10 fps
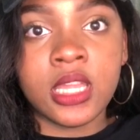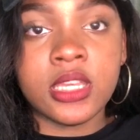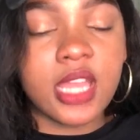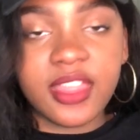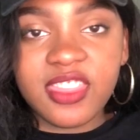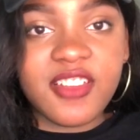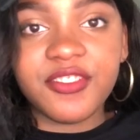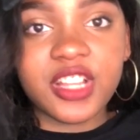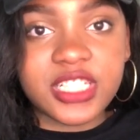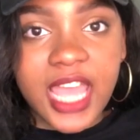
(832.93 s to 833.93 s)
Nothing
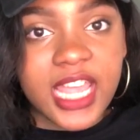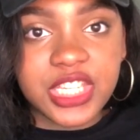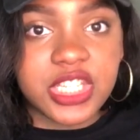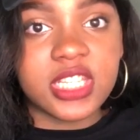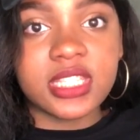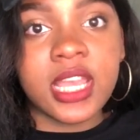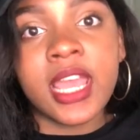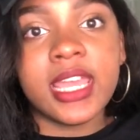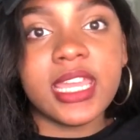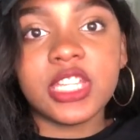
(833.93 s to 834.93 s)
flirtatious.
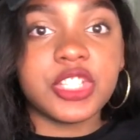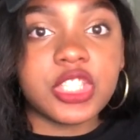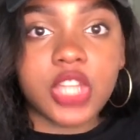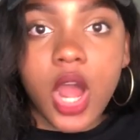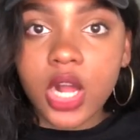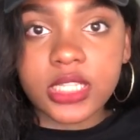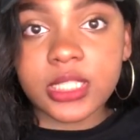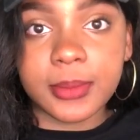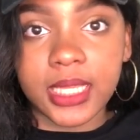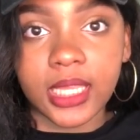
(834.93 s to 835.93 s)
He had just talked
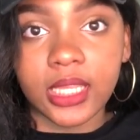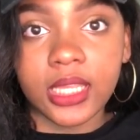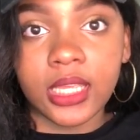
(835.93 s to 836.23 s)
to me.